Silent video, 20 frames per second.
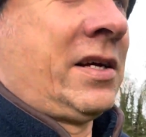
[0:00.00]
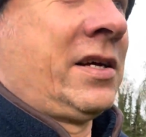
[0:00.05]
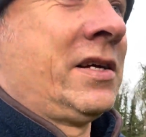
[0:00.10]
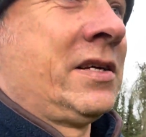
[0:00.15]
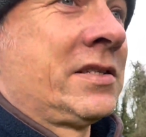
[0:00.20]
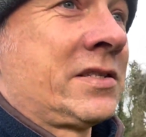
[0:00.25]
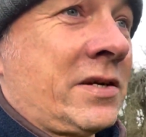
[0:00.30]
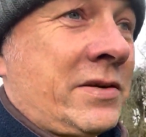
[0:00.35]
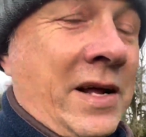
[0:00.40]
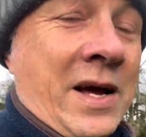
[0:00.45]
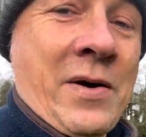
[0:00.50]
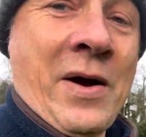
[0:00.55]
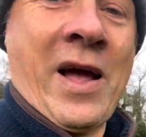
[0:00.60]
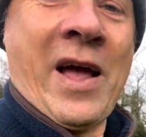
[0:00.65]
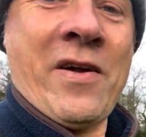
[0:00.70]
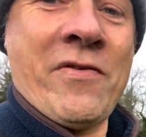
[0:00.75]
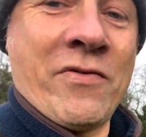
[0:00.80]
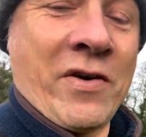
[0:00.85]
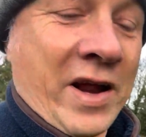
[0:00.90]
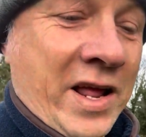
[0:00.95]
So now
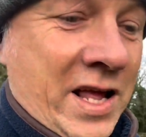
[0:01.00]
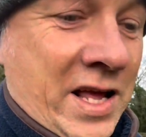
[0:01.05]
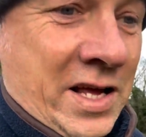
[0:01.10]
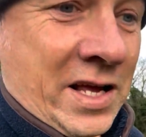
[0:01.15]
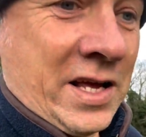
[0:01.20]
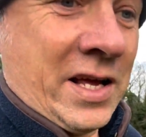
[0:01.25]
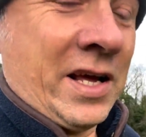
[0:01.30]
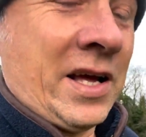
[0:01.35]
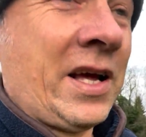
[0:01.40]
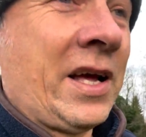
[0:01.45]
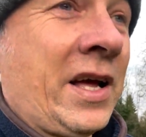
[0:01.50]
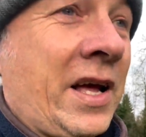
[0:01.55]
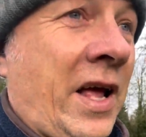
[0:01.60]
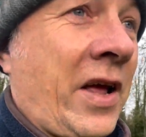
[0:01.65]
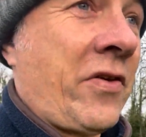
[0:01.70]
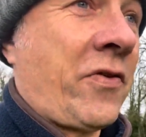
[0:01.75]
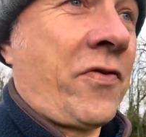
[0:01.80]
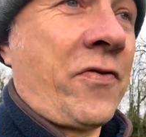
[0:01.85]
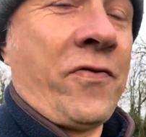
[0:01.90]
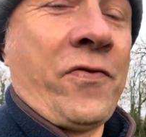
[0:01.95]
Henry
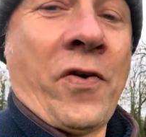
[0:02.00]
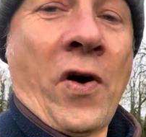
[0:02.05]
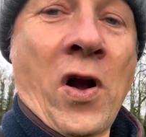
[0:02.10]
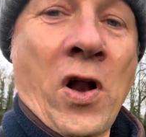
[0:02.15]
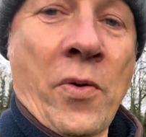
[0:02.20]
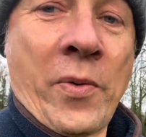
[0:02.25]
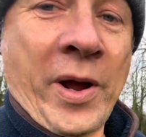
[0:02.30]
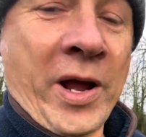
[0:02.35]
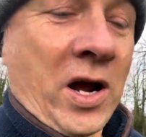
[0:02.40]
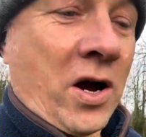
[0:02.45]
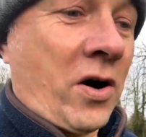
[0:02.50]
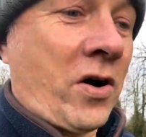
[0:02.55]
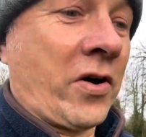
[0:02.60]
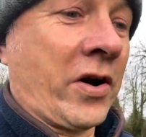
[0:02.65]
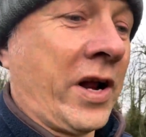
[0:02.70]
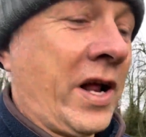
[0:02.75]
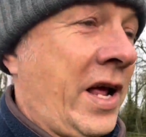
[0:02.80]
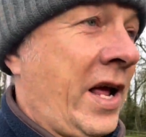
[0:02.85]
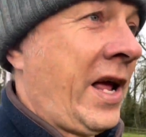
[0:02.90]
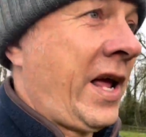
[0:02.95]
is following on.